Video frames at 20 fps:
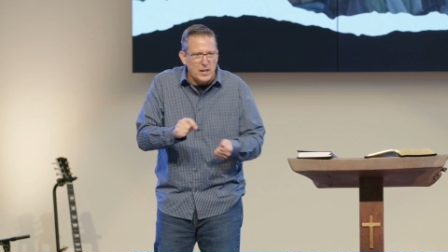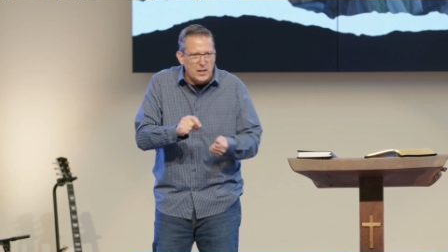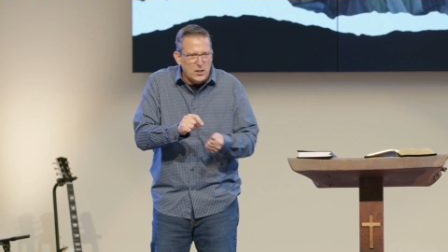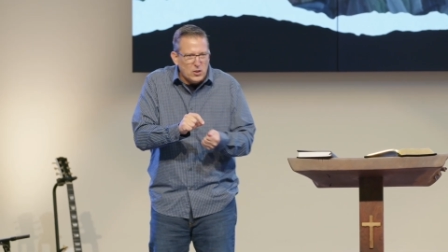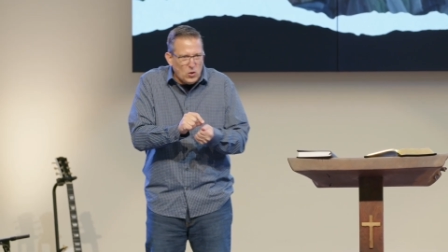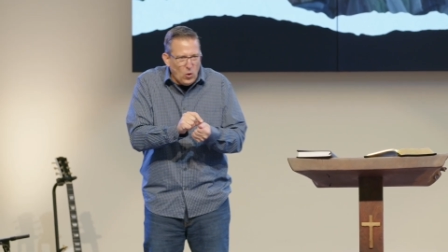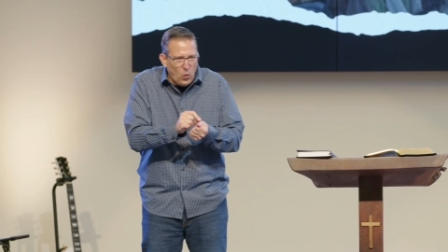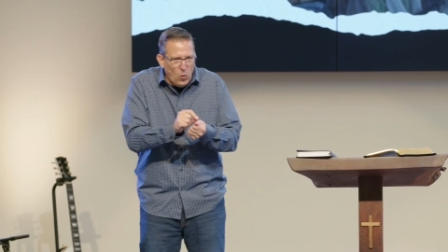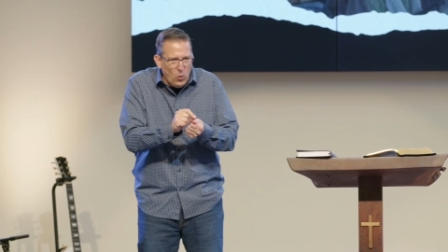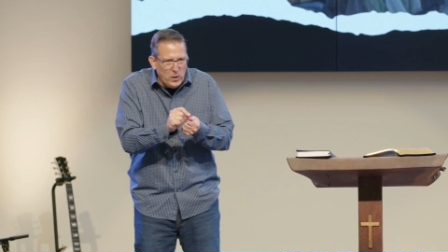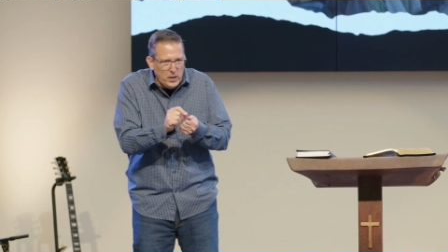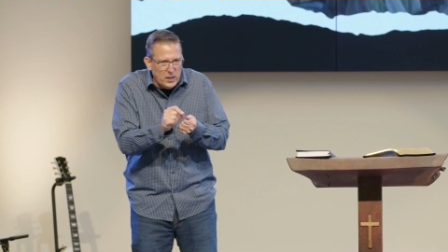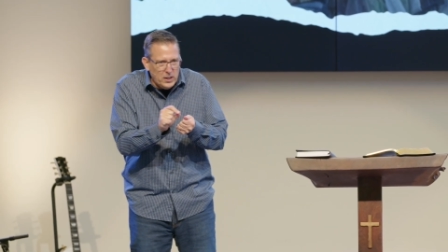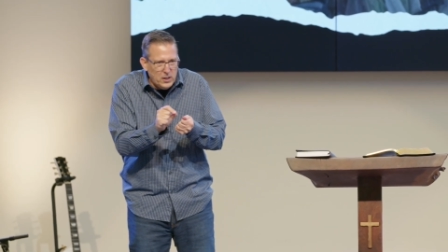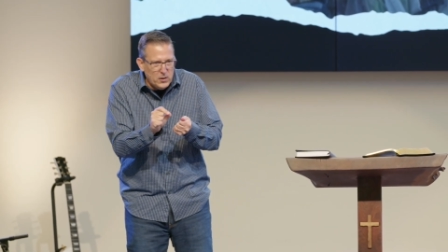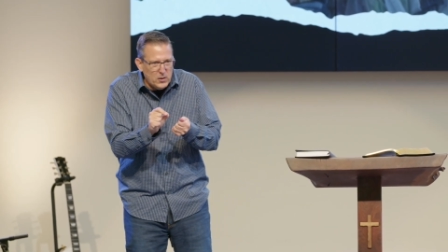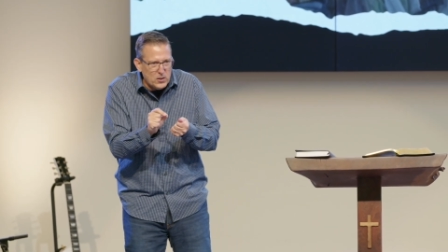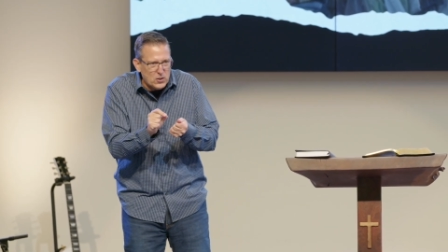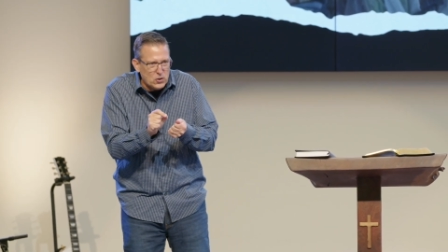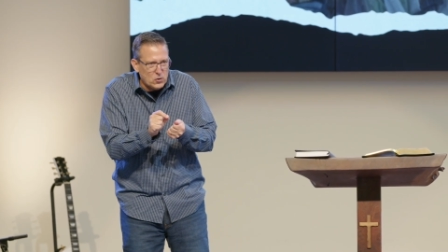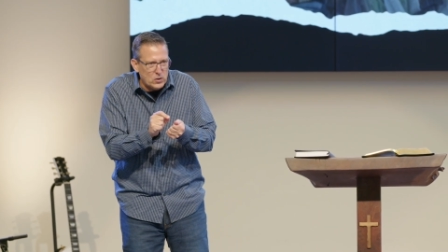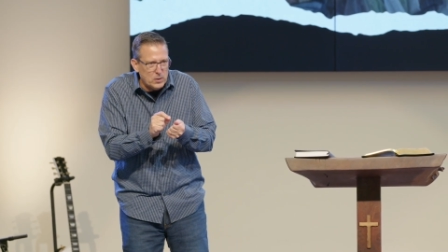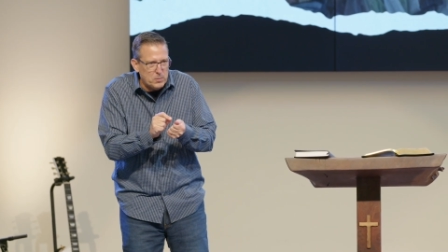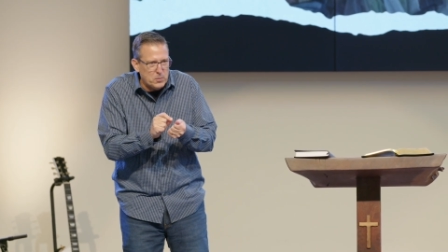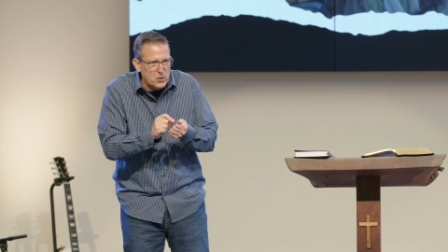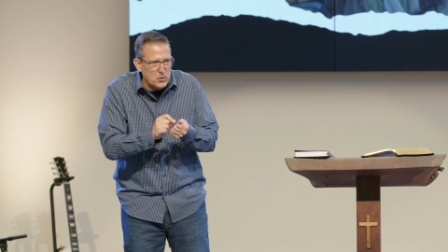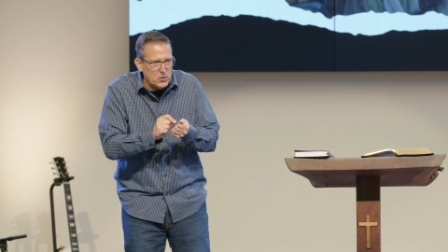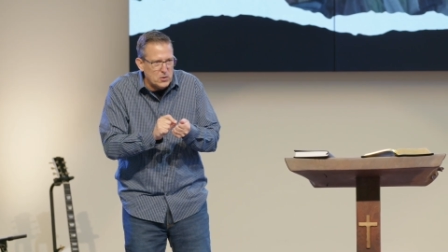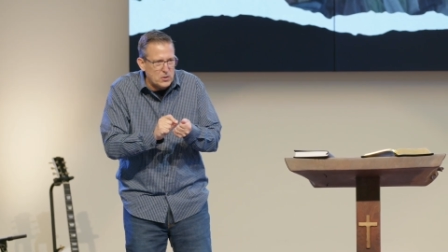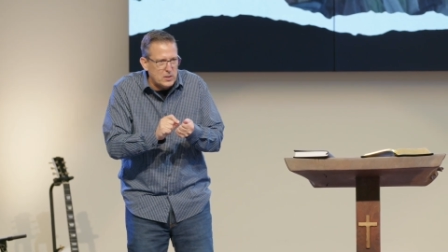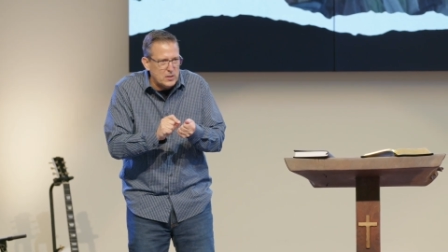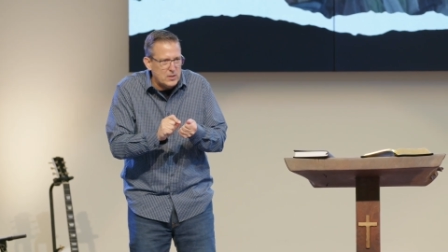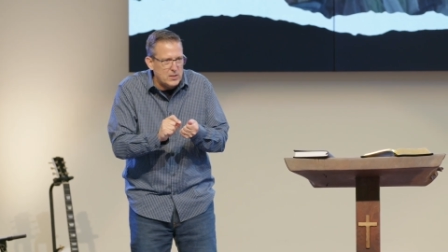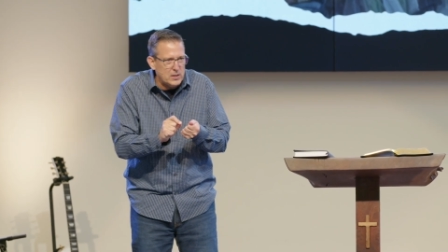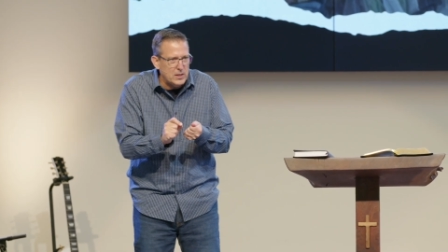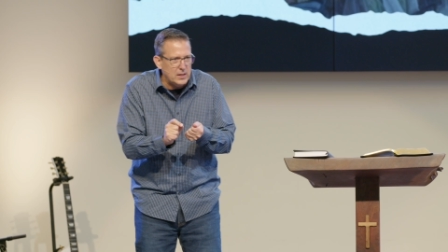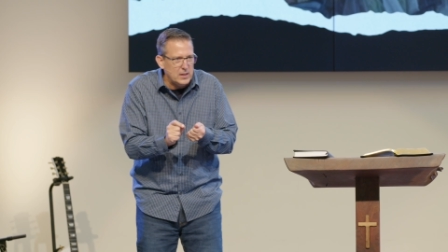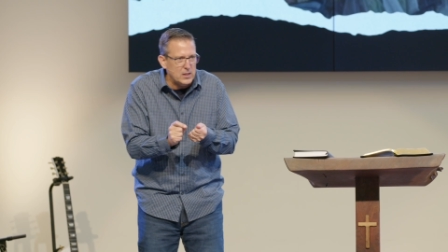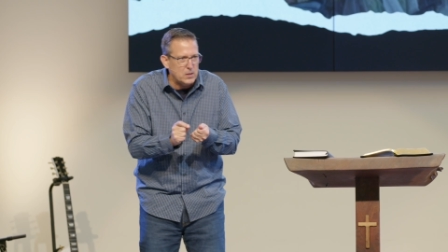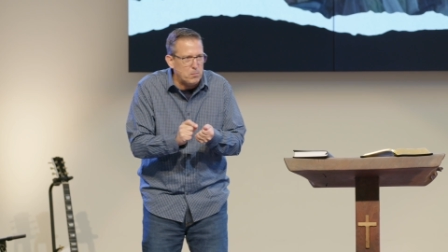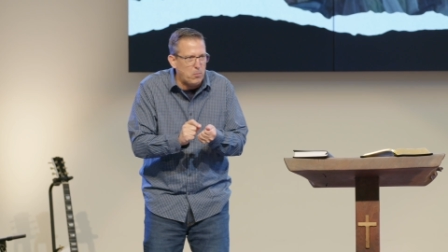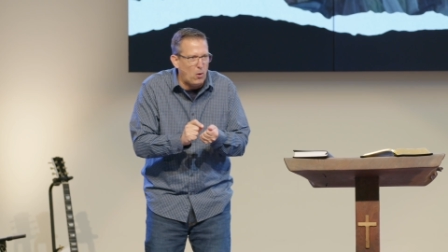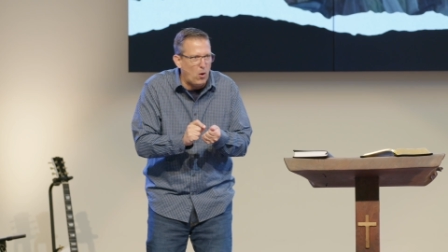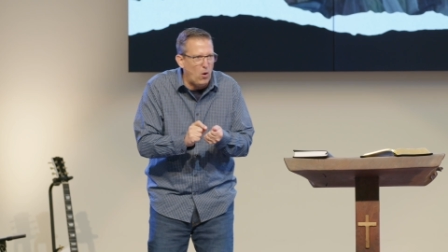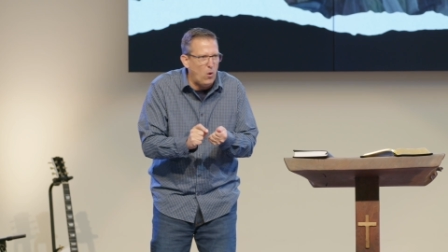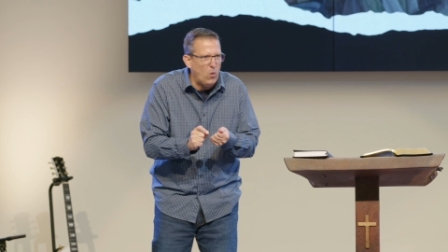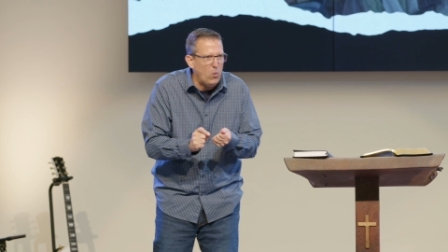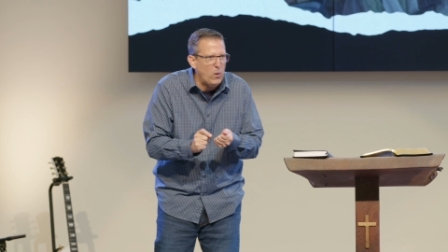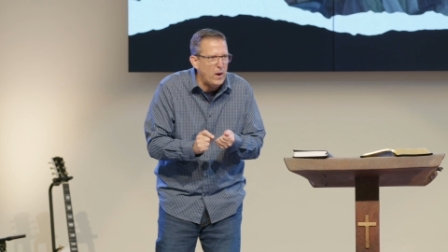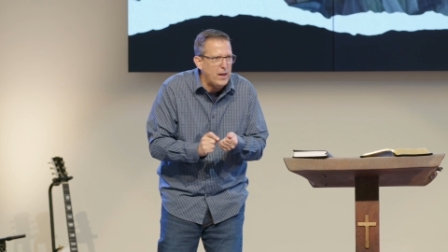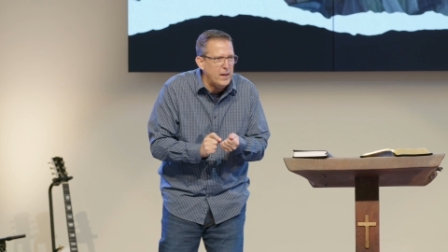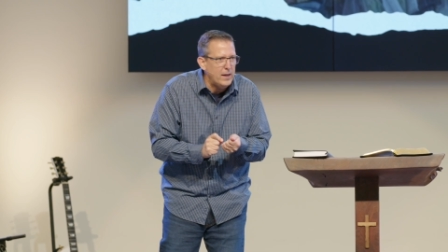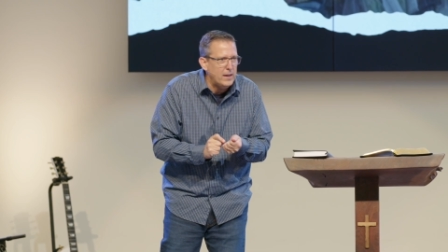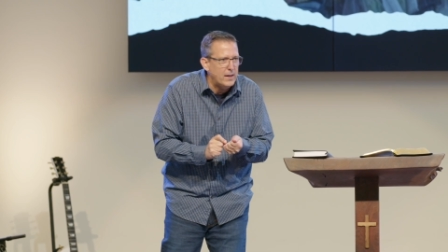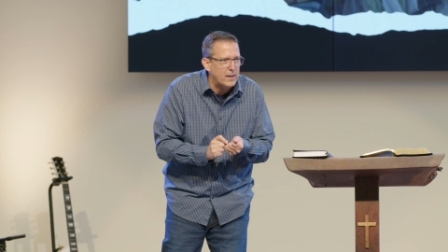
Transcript: going into the scriptures to see is Paul right?